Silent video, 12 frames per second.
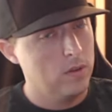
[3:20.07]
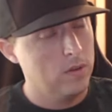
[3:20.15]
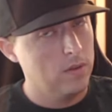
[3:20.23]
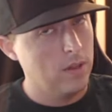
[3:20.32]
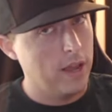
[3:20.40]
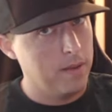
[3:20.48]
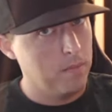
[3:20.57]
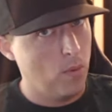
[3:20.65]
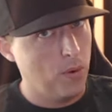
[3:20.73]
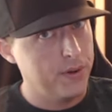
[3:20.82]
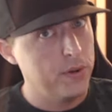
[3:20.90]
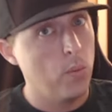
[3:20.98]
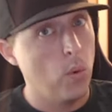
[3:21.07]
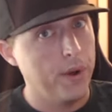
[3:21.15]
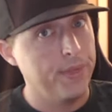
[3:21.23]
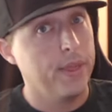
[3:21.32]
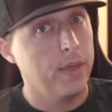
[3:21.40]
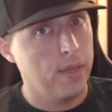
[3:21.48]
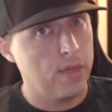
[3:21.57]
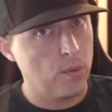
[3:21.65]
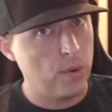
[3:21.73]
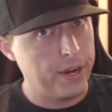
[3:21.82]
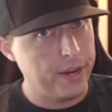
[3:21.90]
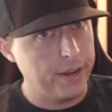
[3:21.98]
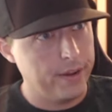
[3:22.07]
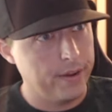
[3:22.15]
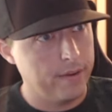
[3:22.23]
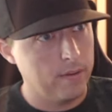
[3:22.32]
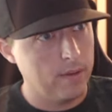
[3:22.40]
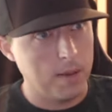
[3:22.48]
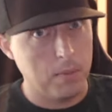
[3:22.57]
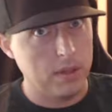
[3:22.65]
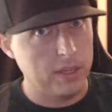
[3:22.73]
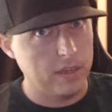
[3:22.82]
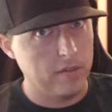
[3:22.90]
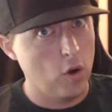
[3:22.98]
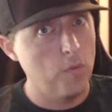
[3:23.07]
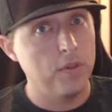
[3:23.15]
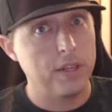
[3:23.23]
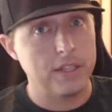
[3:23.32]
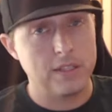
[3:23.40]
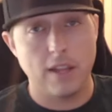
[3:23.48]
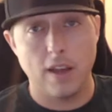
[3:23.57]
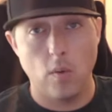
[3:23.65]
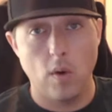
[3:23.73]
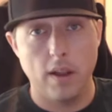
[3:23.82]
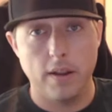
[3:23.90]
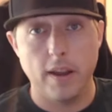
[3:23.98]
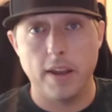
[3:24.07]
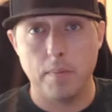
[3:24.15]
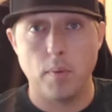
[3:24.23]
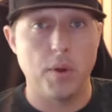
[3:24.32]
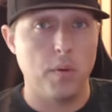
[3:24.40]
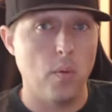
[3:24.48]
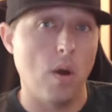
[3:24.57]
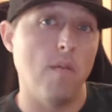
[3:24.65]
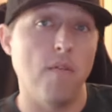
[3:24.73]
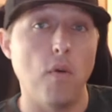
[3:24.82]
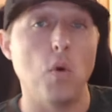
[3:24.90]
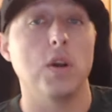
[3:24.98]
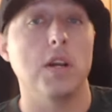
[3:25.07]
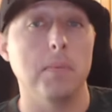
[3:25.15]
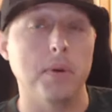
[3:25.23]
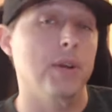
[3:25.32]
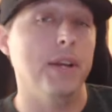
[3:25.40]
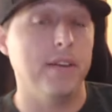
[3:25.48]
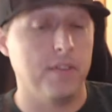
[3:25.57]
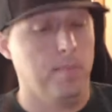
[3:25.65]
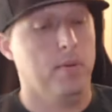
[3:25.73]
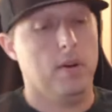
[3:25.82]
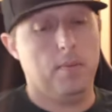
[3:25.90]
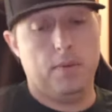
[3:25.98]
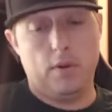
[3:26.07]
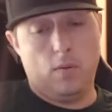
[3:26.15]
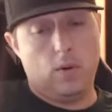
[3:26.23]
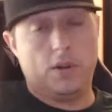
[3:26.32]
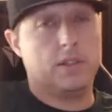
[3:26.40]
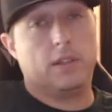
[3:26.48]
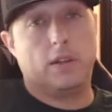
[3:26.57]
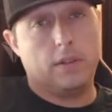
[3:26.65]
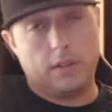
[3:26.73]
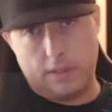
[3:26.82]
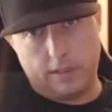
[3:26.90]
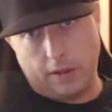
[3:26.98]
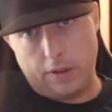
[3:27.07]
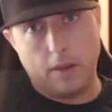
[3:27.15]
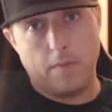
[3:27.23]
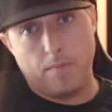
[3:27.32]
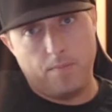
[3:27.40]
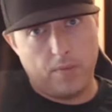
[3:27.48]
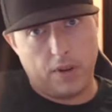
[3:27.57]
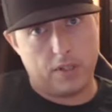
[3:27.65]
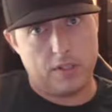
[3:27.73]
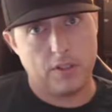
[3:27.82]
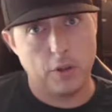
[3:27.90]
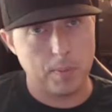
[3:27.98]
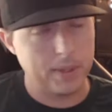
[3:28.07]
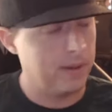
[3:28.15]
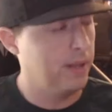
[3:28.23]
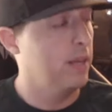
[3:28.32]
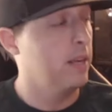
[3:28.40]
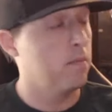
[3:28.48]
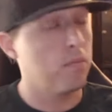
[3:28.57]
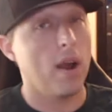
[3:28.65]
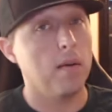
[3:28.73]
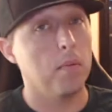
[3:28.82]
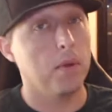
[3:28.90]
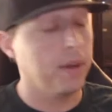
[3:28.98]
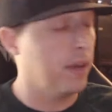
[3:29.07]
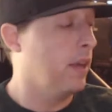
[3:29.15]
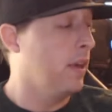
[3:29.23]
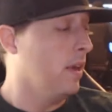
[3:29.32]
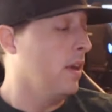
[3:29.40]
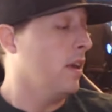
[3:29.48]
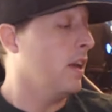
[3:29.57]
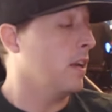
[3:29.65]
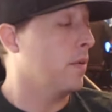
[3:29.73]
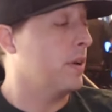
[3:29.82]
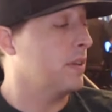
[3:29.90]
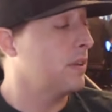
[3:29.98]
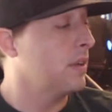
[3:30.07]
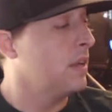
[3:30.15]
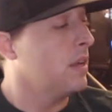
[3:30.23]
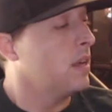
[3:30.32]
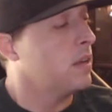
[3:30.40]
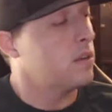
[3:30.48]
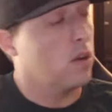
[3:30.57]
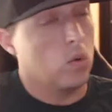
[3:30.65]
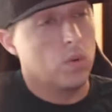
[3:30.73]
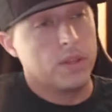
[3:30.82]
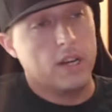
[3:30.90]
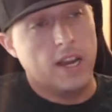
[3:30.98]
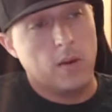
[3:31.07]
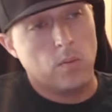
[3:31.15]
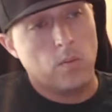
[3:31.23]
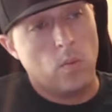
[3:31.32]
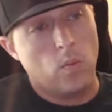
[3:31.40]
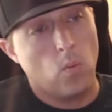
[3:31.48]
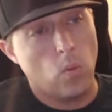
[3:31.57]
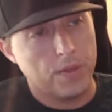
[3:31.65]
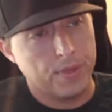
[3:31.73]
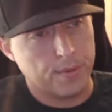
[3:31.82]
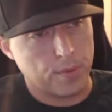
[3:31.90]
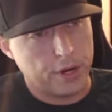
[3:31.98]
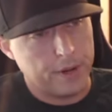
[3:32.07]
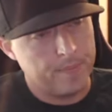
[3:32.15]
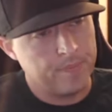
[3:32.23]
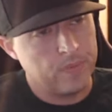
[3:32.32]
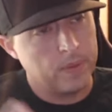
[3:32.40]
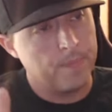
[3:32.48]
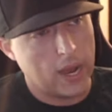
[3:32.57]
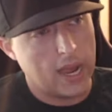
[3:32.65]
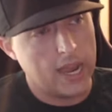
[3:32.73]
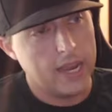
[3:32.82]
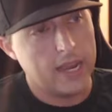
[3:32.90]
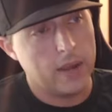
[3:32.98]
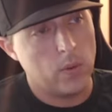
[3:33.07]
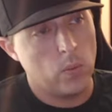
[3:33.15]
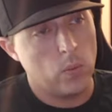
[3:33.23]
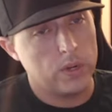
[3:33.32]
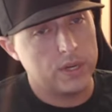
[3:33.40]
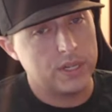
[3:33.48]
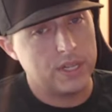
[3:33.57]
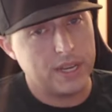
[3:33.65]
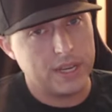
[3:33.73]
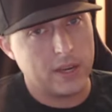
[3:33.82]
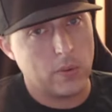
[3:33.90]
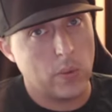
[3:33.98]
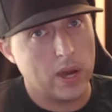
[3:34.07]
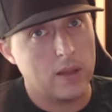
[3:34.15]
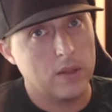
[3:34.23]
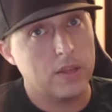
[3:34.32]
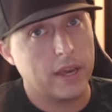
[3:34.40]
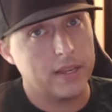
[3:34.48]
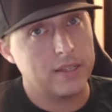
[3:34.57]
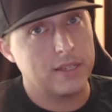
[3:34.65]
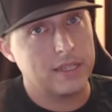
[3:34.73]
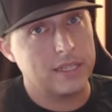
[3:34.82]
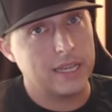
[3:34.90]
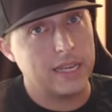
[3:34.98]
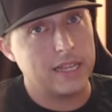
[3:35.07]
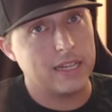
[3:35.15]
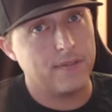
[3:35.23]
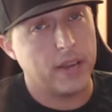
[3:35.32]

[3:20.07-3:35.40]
9.13, I believe. Hopefully it's not 9.14, and I'm going to have to put up little words there to tell you I'm fucking stupid. Probably. Anyways, so the 913. I would take a wild guess and say that if you